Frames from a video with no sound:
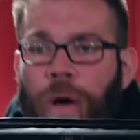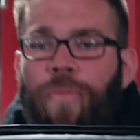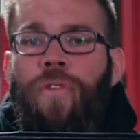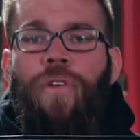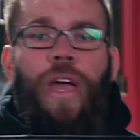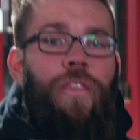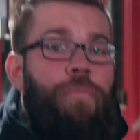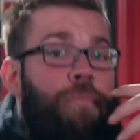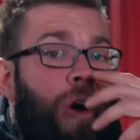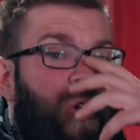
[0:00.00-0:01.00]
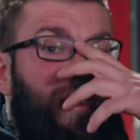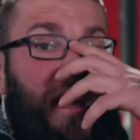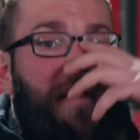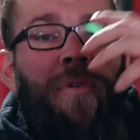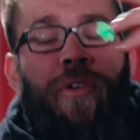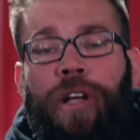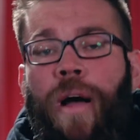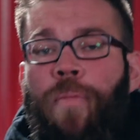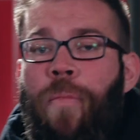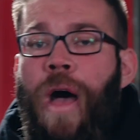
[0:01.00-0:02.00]
help you get the most out of building
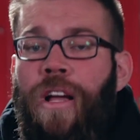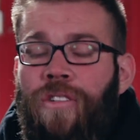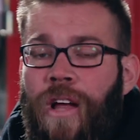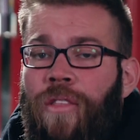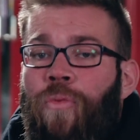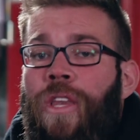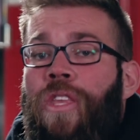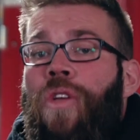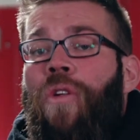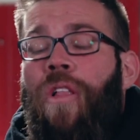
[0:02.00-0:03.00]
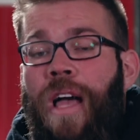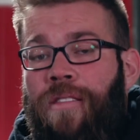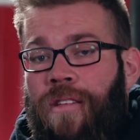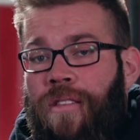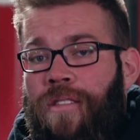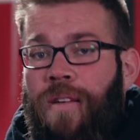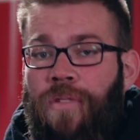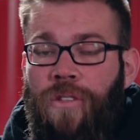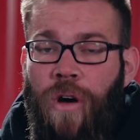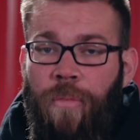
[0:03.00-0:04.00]
upper back strength when utilizing the
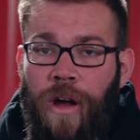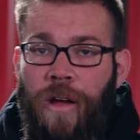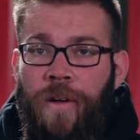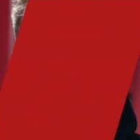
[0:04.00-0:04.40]
safety squat bar.